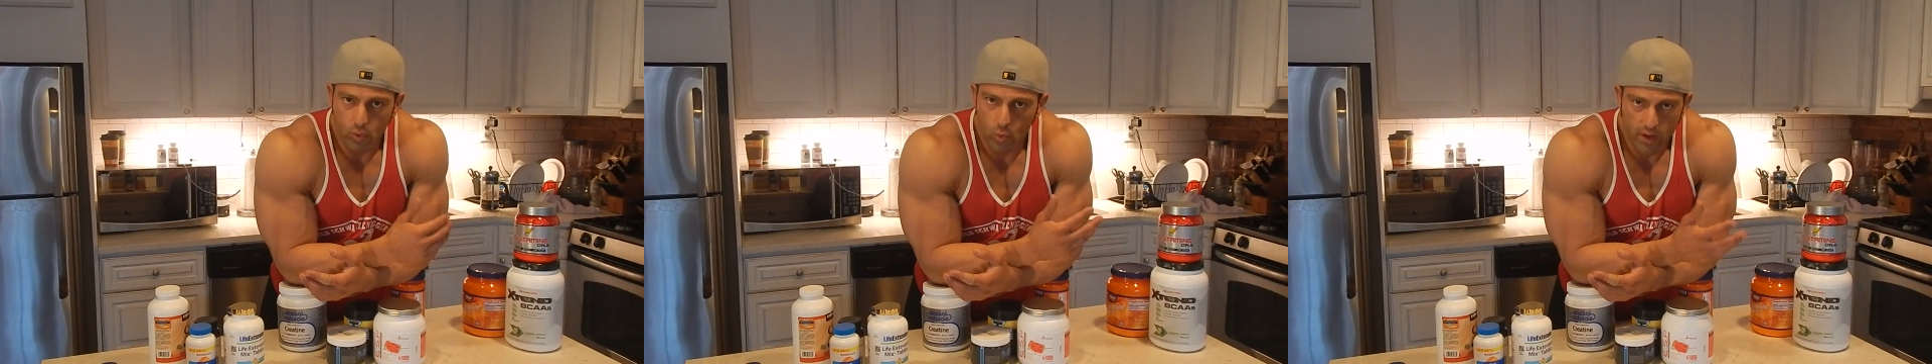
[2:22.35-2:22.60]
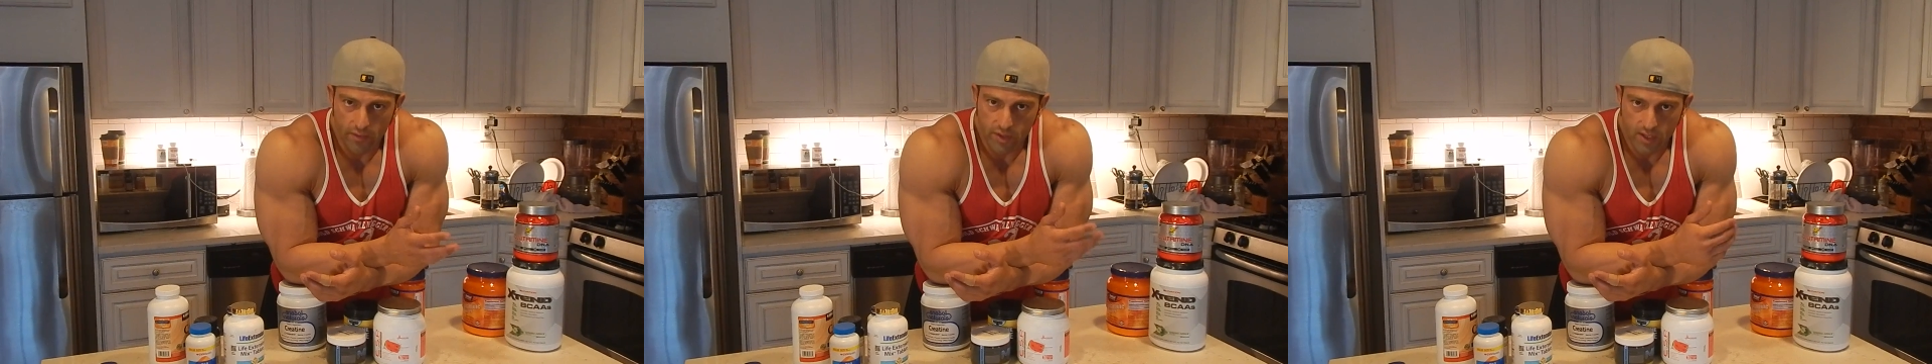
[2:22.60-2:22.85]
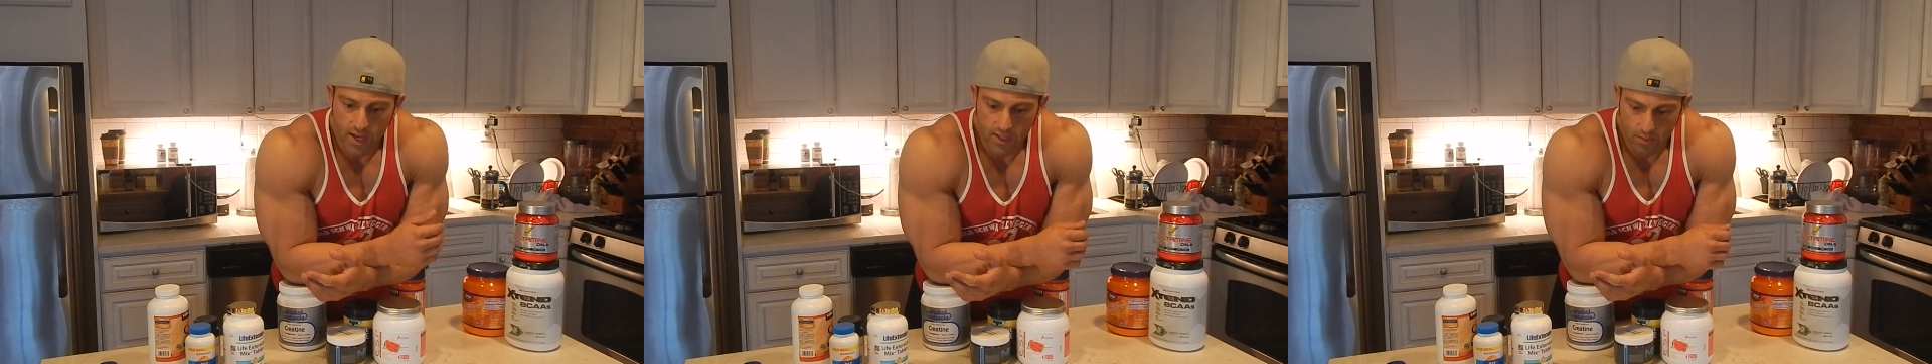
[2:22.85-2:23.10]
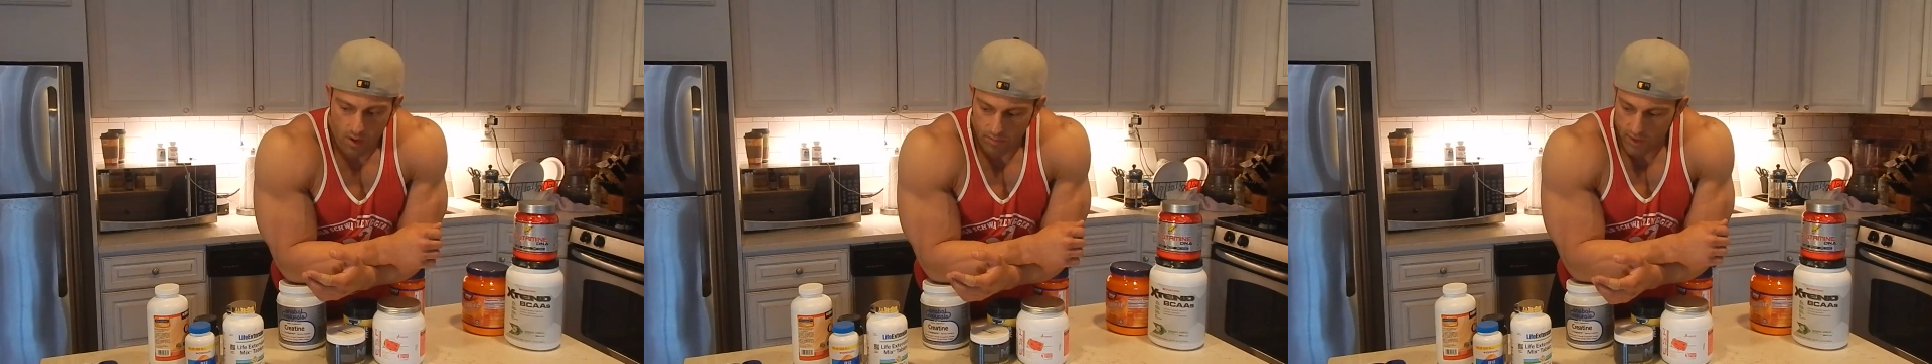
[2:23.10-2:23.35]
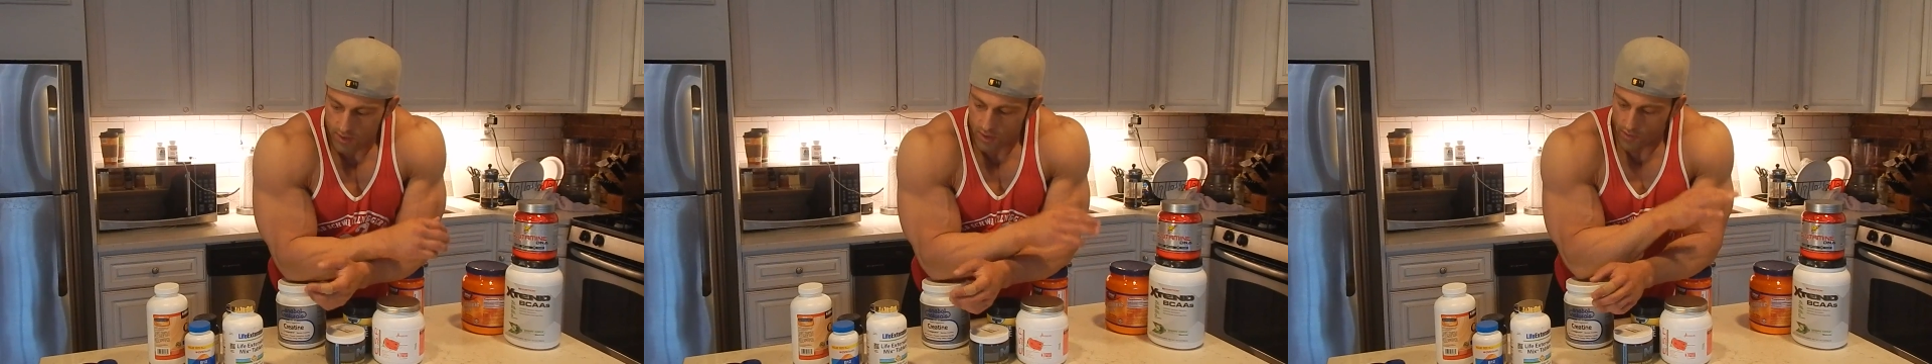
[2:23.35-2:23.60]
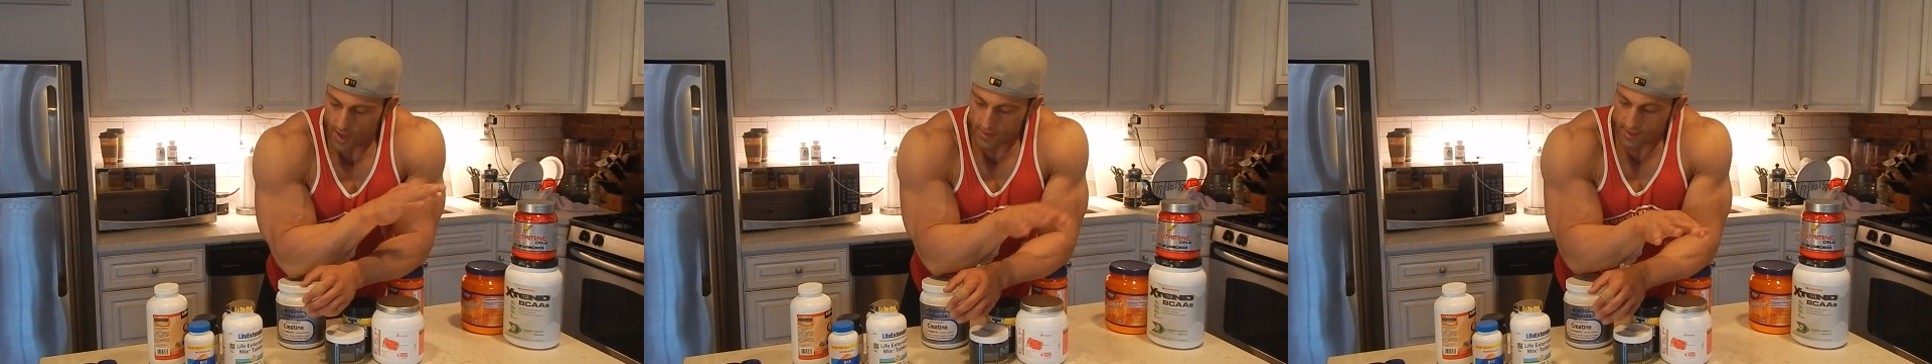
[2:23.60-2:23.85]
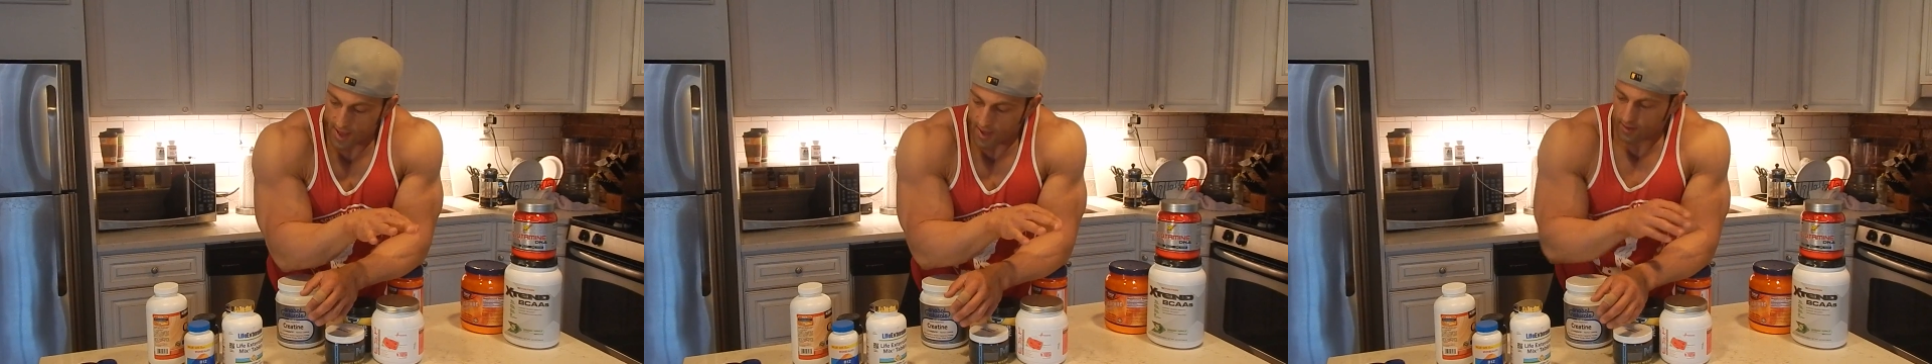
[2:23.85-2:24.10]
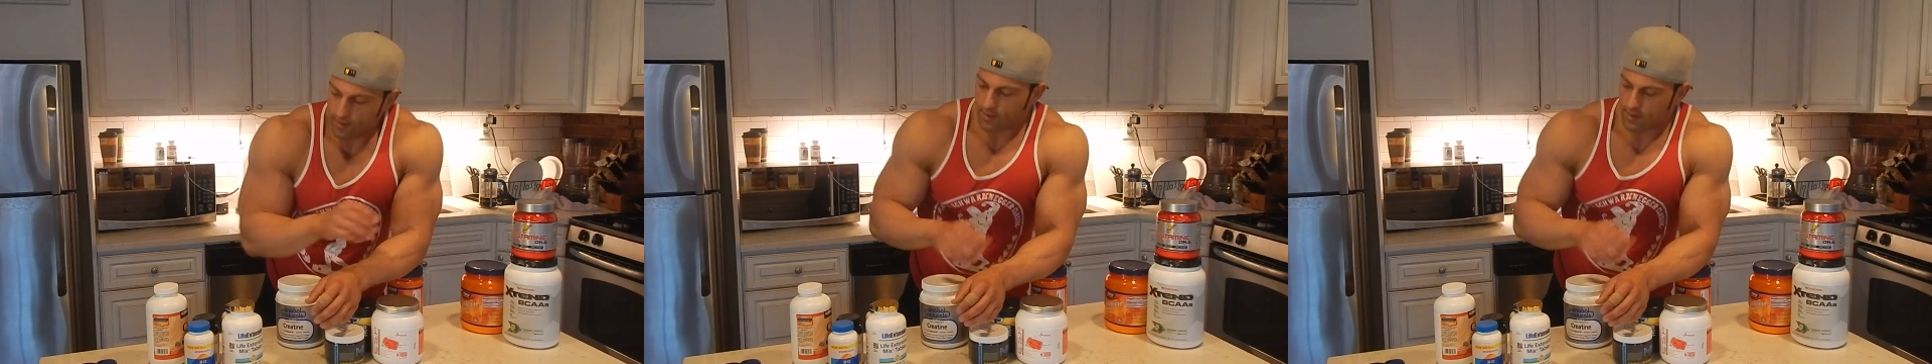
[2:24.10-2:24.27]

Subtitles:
or whatever the case may be. So that's that.